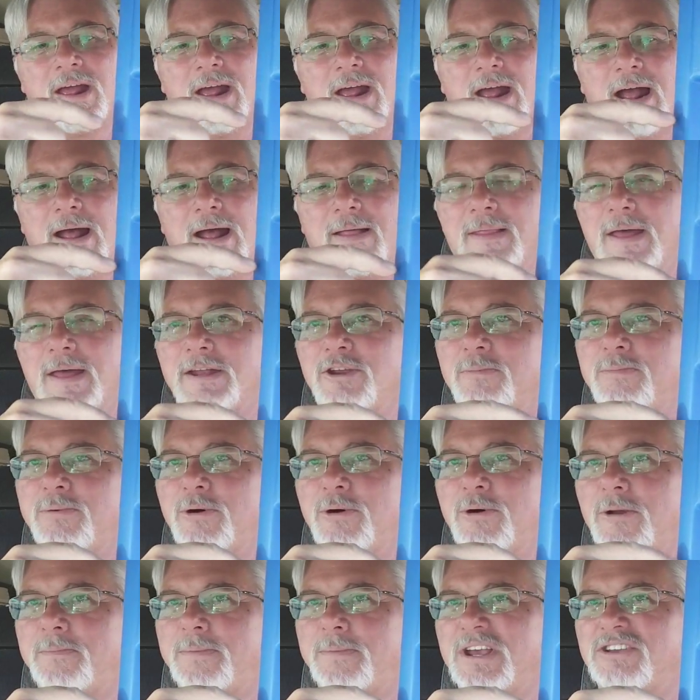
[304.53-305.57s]
And then you put
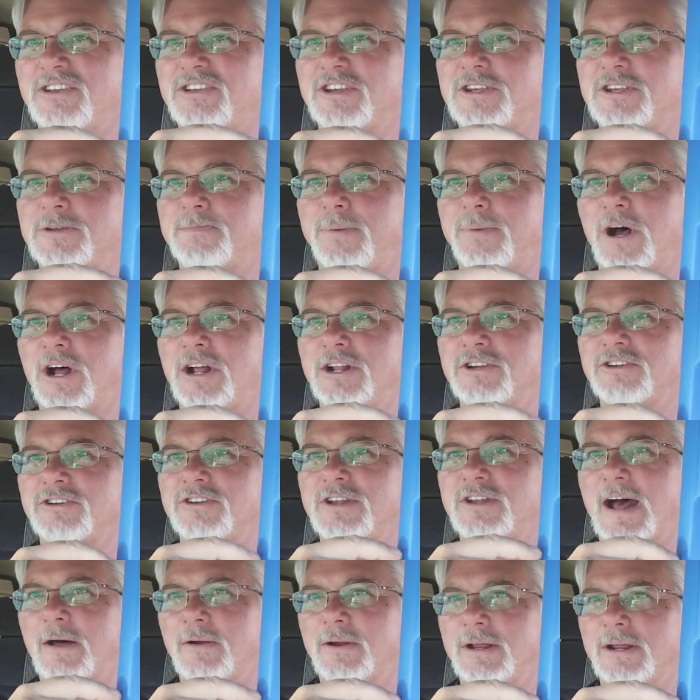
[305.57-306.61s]
a piece of sponge
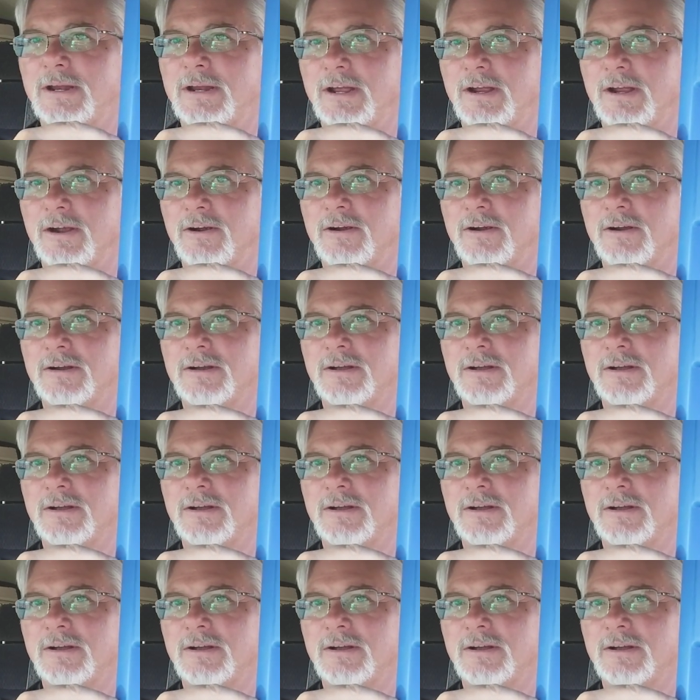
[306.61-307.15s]
down in here.